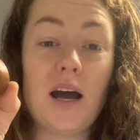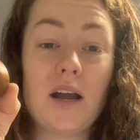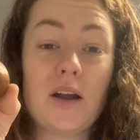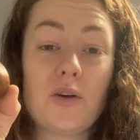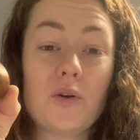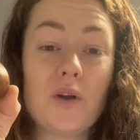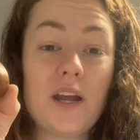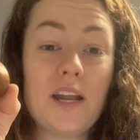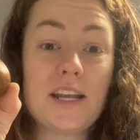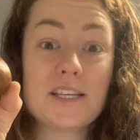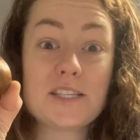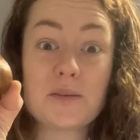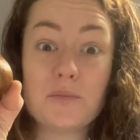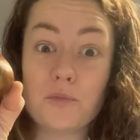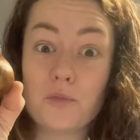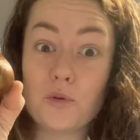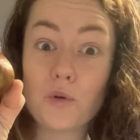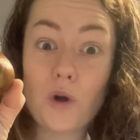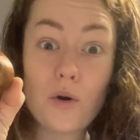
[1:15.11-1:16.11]
creating
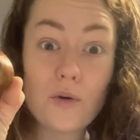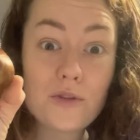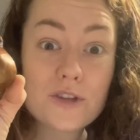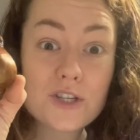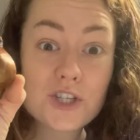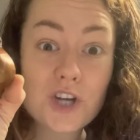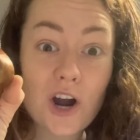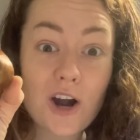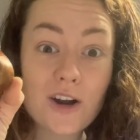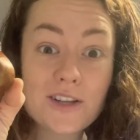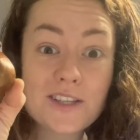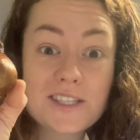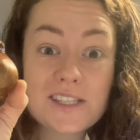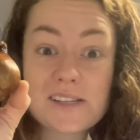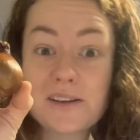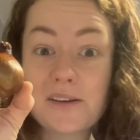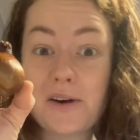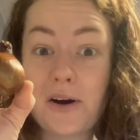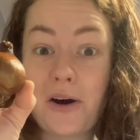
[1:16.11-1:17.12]
some growth
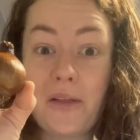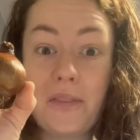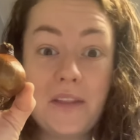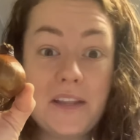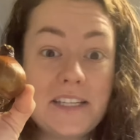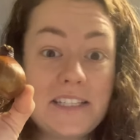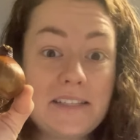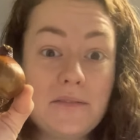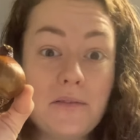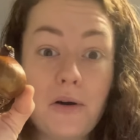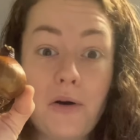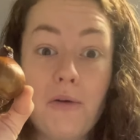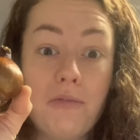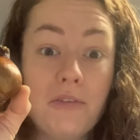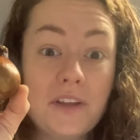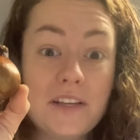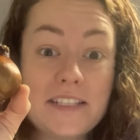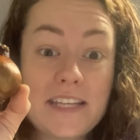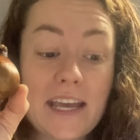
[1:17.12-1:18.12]
charts on
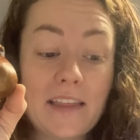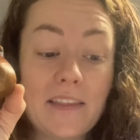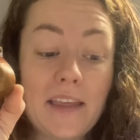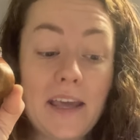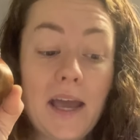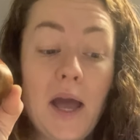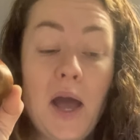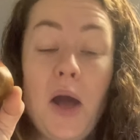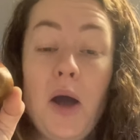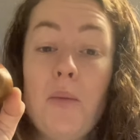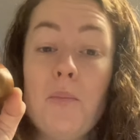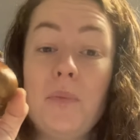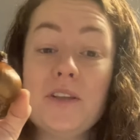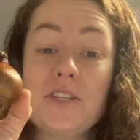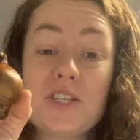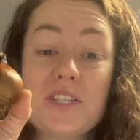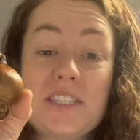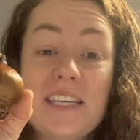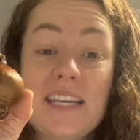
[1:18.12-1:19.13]
hopefully daily. But
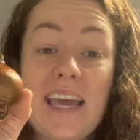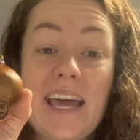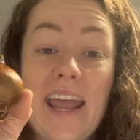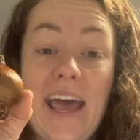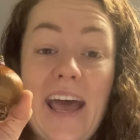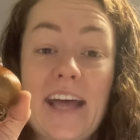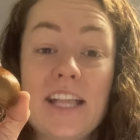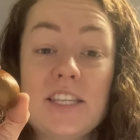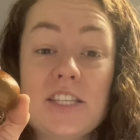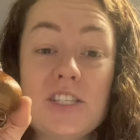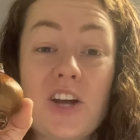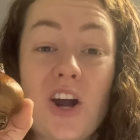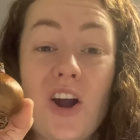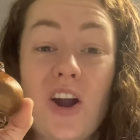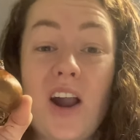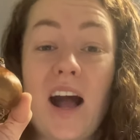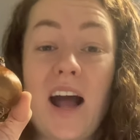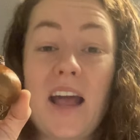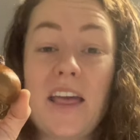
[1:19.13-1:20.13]
just to get a head
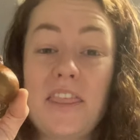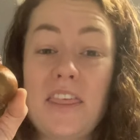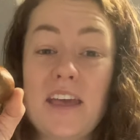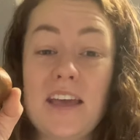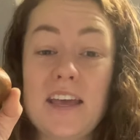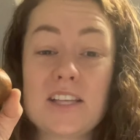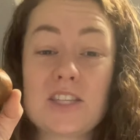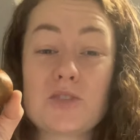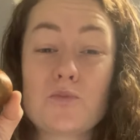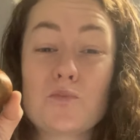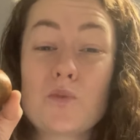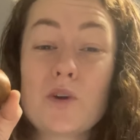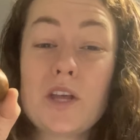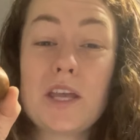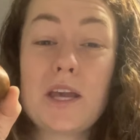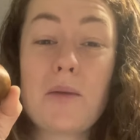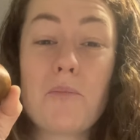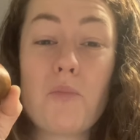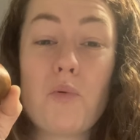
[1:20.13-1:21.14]
start, I think it's
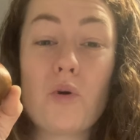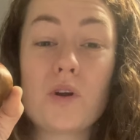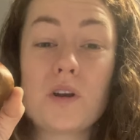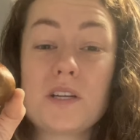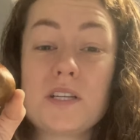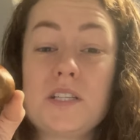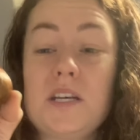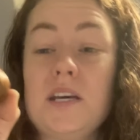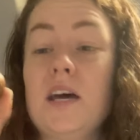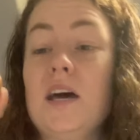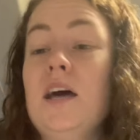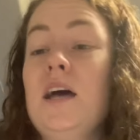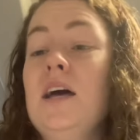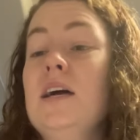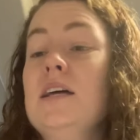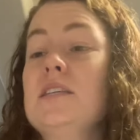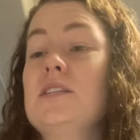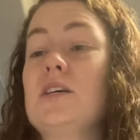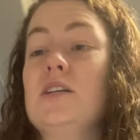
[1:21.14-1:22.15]
really important to
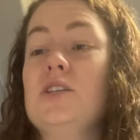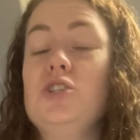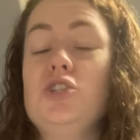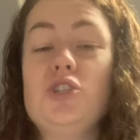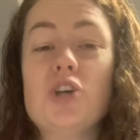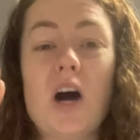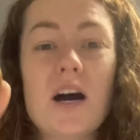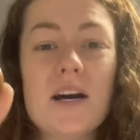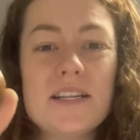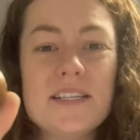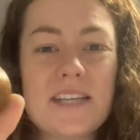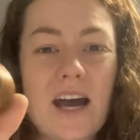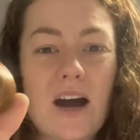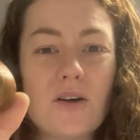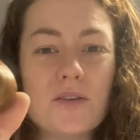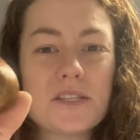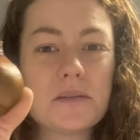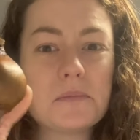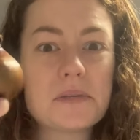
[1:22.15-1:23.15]
jot
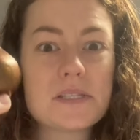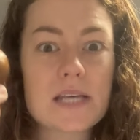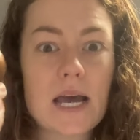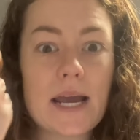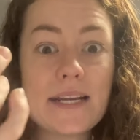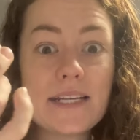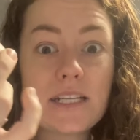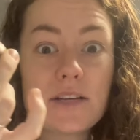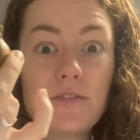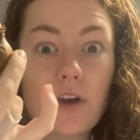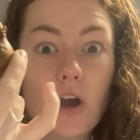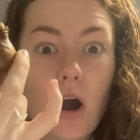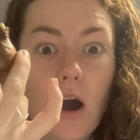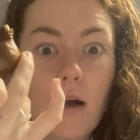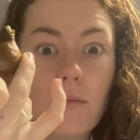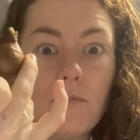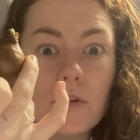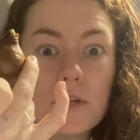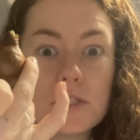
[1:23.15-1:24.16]
down some scientific
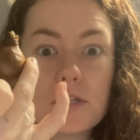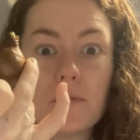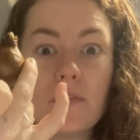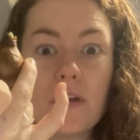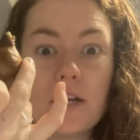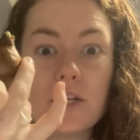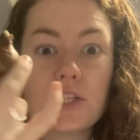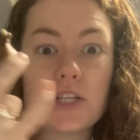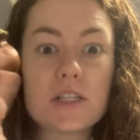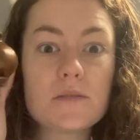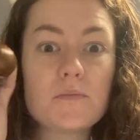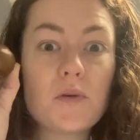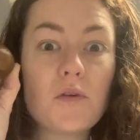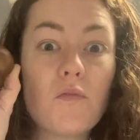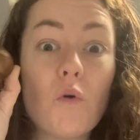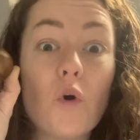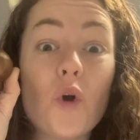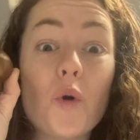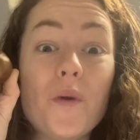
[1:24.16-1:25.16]
observations
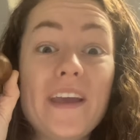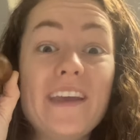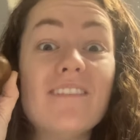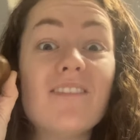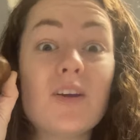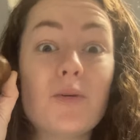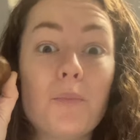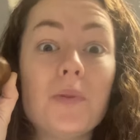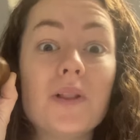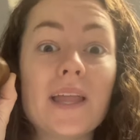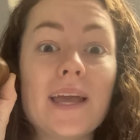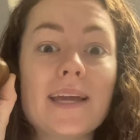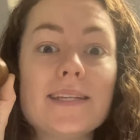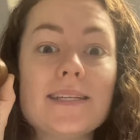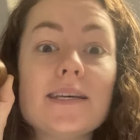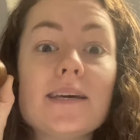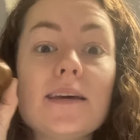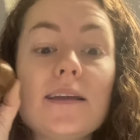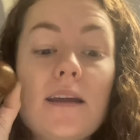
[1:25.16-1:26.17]
before we even
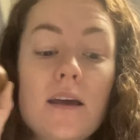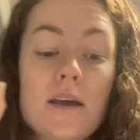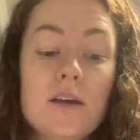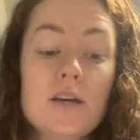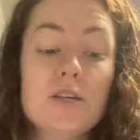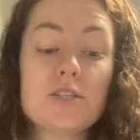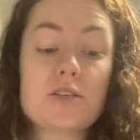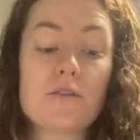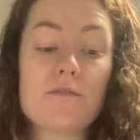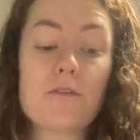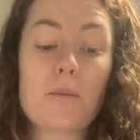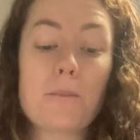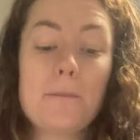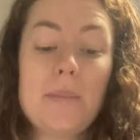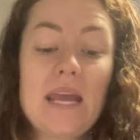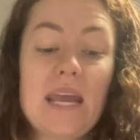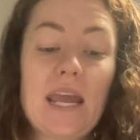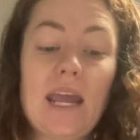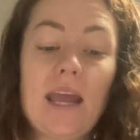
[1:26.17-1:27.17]
plant it. So for
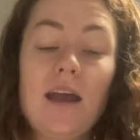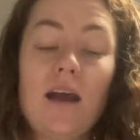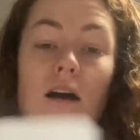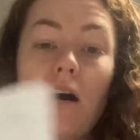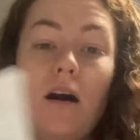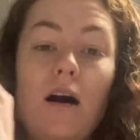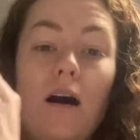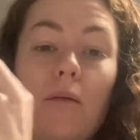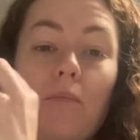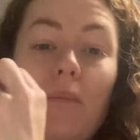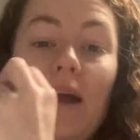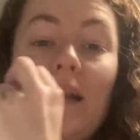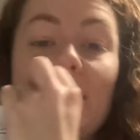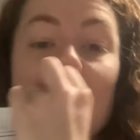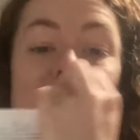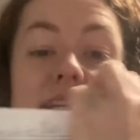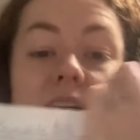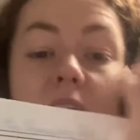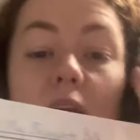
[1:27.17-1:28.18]
me, on my
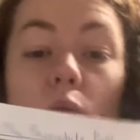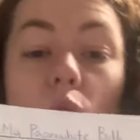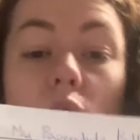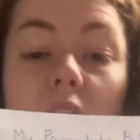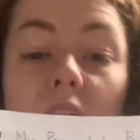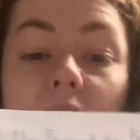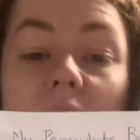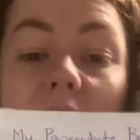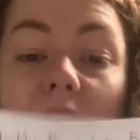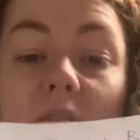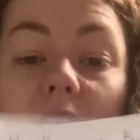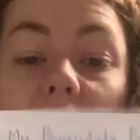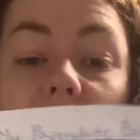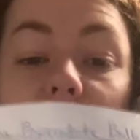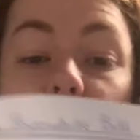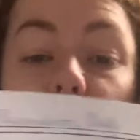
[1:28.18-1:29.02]
day one of having this